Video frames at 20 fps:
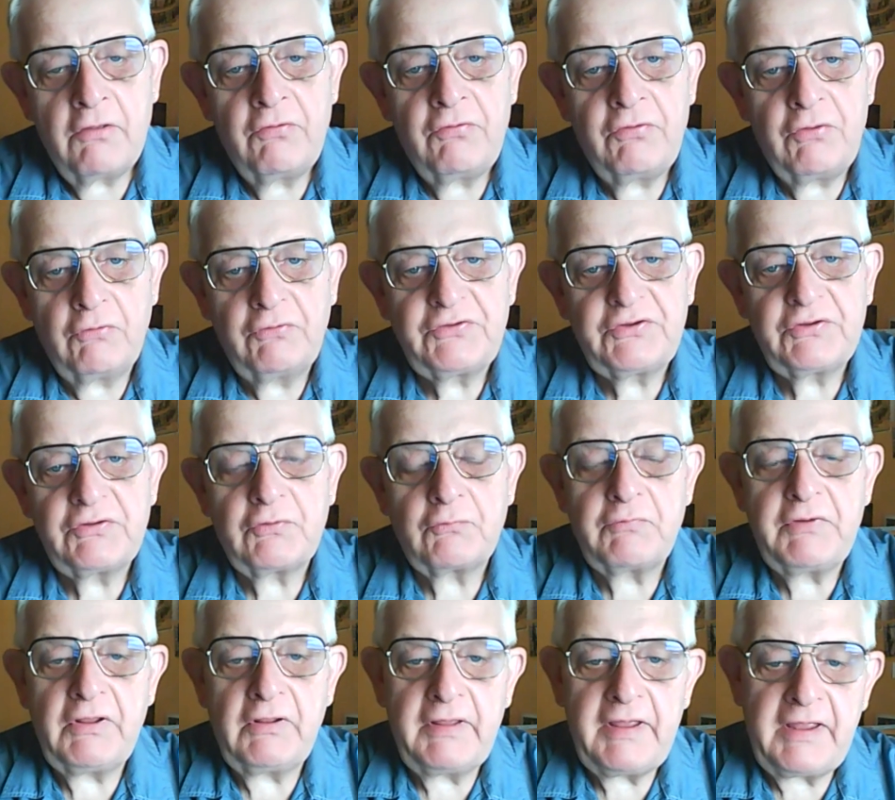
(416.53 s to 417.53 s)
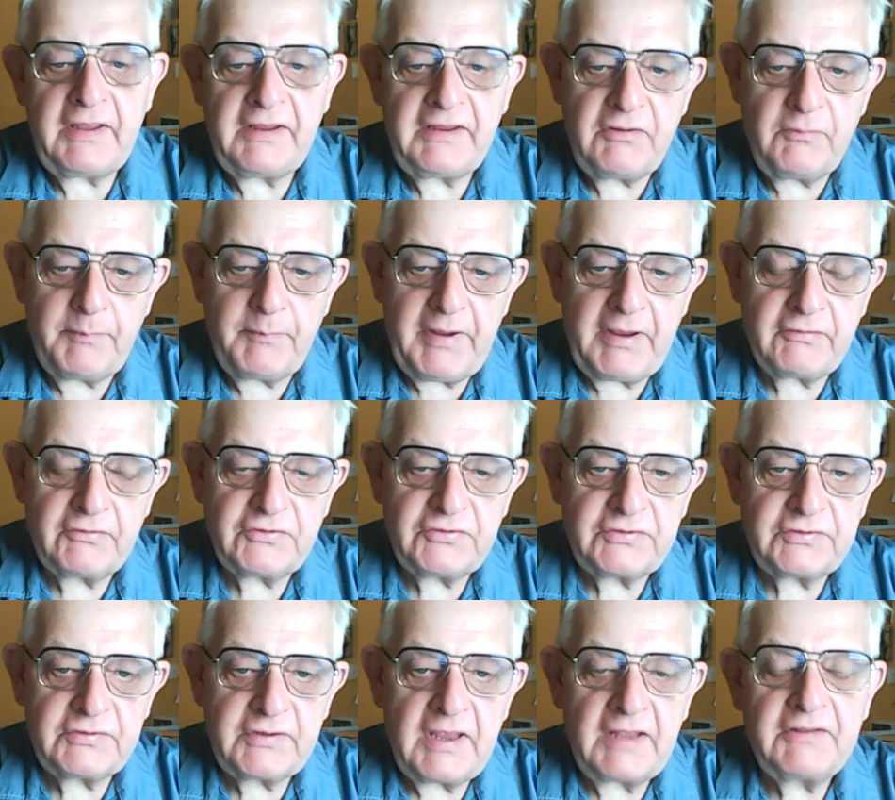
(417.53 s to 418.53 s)
Those are the real
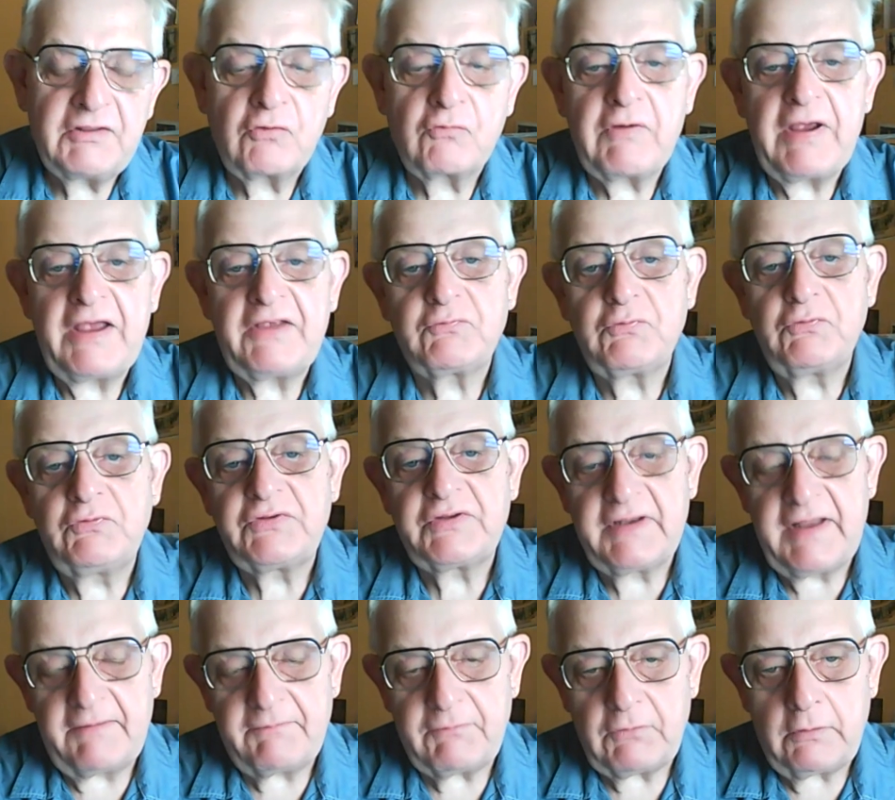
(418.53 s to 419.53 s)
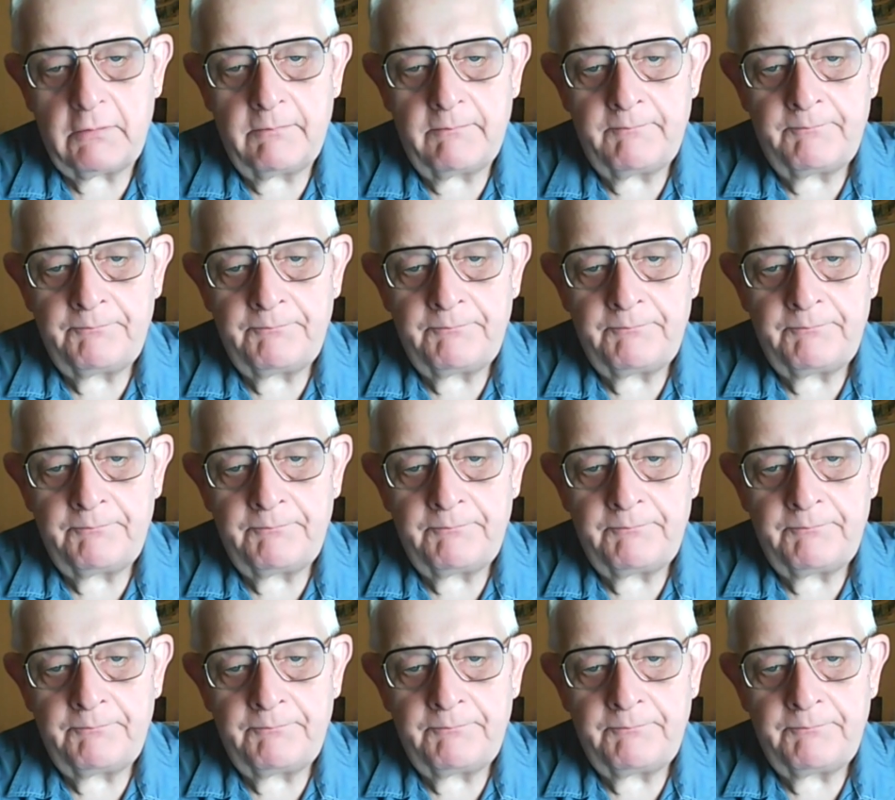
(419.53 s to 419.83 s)
incubators on the grassroots level